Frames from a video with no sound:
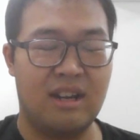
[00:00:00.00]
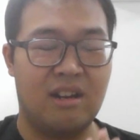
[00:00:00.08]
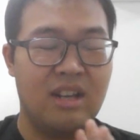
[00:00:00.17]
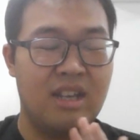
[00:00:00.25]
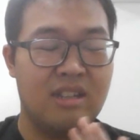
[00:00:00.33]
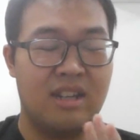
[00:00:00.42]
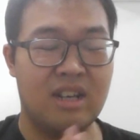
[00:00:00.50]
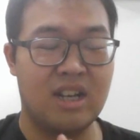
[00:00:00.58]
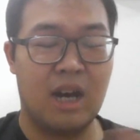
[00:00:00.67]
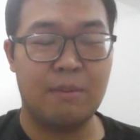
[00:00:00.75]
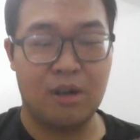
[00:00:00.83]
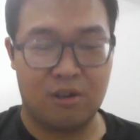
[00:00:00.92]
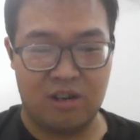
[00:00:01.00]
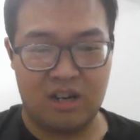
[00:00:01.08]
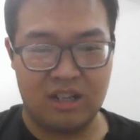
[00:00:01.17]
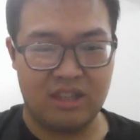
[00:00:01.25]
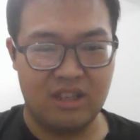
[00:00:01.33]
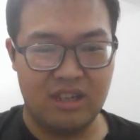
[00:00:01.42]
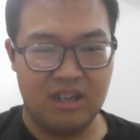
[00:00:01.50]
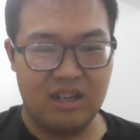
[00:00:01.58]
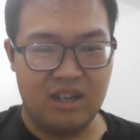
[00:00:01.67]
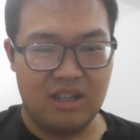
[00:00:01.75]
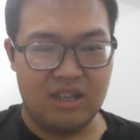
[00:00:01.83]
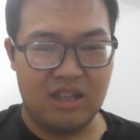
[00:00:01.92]
easily come across.
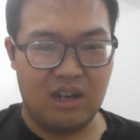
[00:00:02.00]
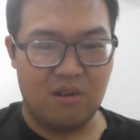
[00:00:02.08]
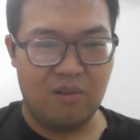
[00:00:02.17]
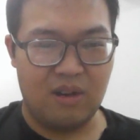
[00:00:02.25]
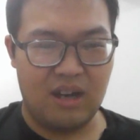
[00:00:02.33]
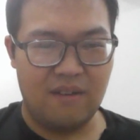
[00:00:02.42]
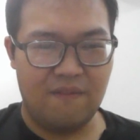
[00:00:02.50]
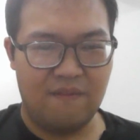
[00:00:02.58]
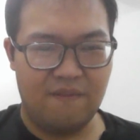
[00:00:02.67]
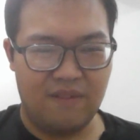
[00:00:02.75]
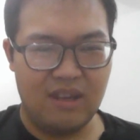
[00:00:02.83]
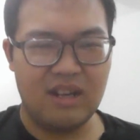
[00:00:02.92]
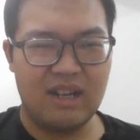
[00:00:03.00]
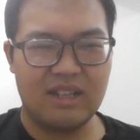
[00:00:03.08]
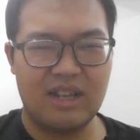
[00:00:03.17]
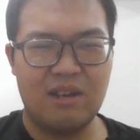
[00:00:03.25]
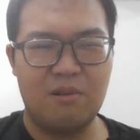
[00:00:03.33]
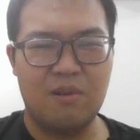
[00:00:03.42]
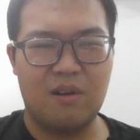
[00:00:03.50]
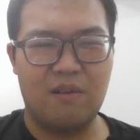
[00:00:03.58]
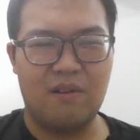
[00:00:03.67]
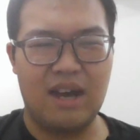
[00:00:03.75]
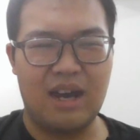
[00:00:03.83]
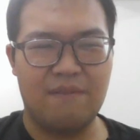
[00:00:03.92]
So I fear that they
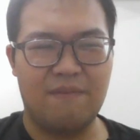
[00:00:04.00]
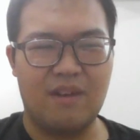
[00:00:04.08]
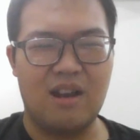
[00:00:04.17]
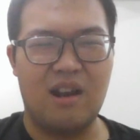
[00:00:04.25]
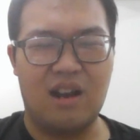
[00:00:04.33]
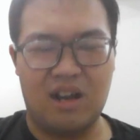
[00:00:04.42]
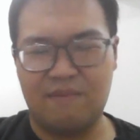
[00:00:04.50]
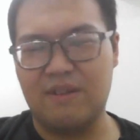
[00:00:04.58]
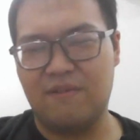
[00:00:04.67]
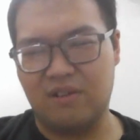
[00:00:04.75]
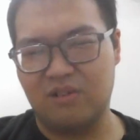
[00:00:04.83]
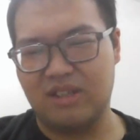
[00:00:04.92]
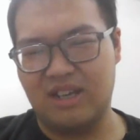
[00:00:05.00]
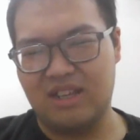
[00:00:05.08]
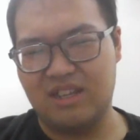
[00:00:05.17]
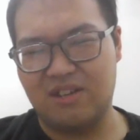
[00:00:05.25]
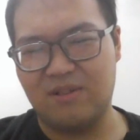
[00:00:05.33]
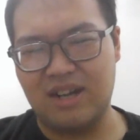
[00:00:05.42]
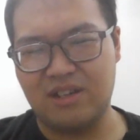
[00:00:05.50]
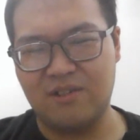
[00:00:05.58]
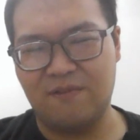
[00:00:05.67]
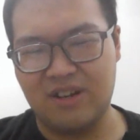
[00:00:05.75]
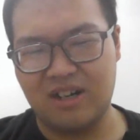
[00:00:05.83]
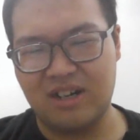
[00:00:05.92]
will have a lot of difficulties trying to
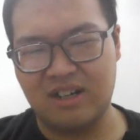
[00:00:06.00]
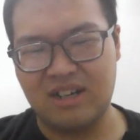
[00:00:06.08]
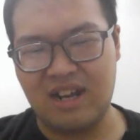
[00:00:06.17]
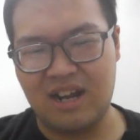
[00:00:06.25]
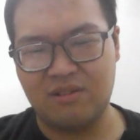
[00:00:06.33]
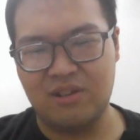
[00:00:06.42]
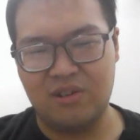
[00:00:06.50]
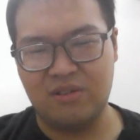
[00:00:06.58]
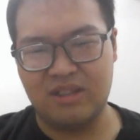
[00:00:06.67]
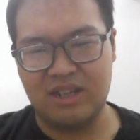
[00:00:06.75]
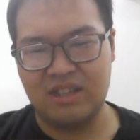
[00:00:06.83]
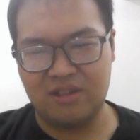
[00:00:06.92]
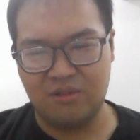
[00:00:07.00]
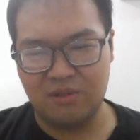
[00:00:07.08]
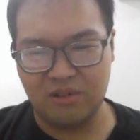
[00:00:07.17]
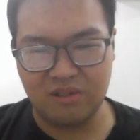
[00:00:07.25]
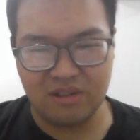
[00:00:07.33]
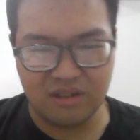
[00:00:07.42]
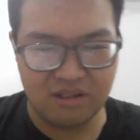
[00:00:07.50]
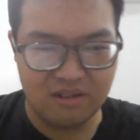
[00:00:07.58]
figure out how to use these tools.